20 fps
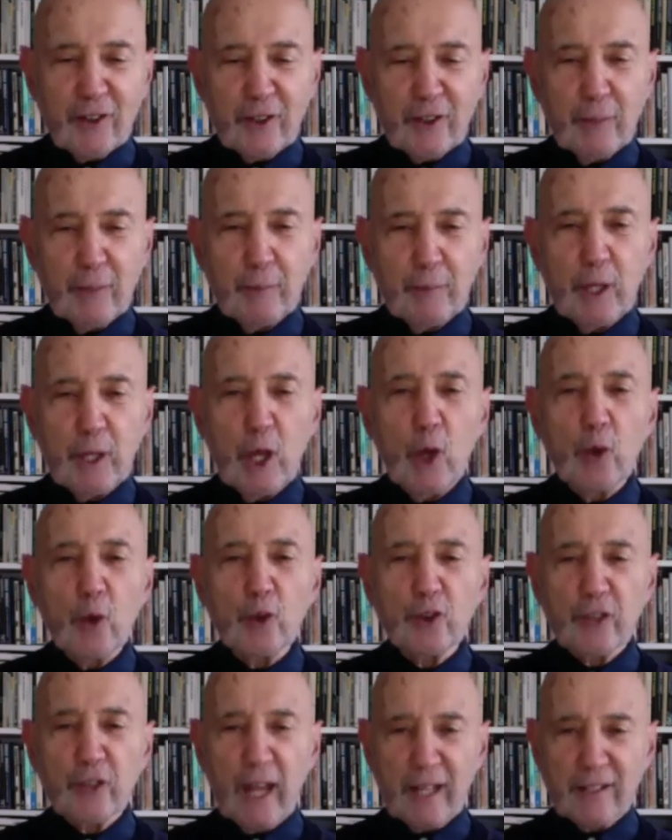
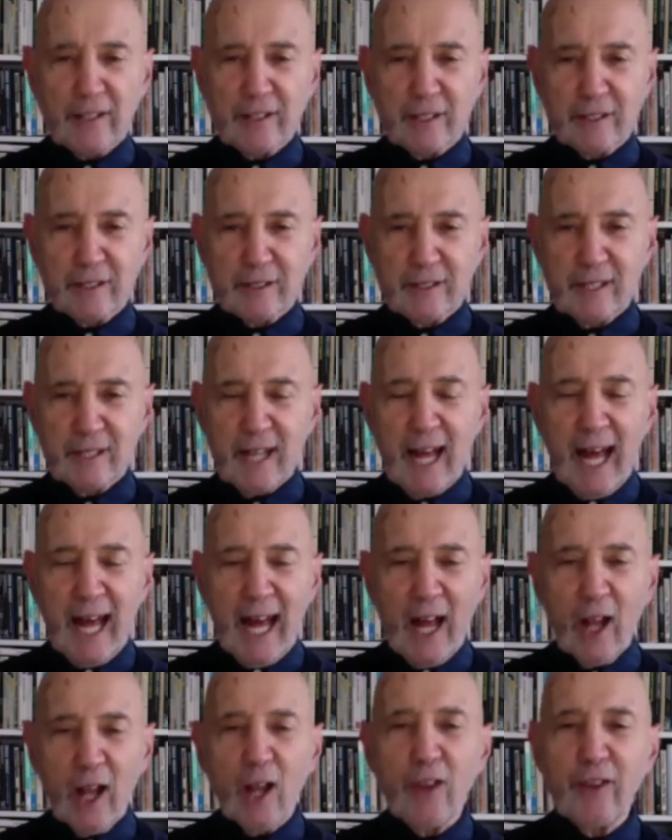you-centered,
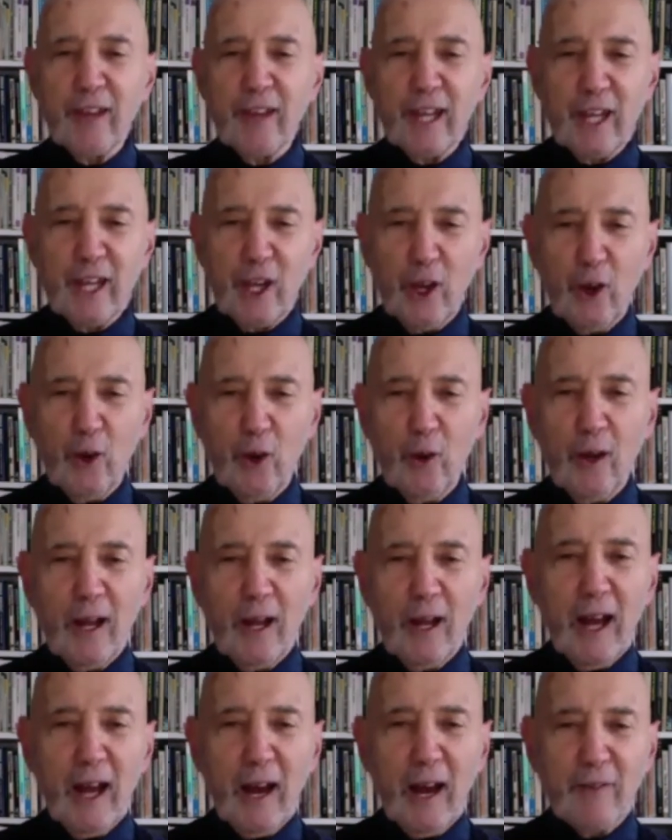healthy you
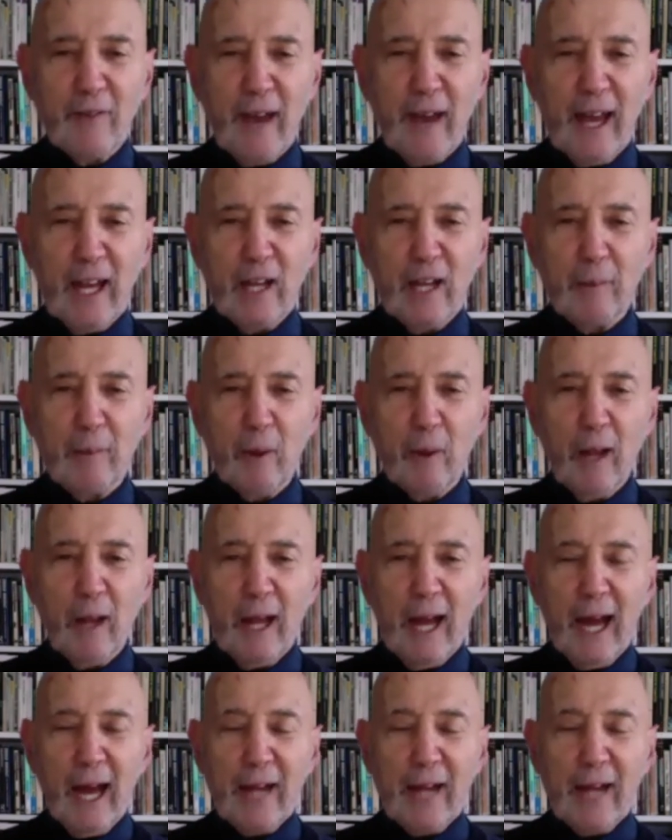available.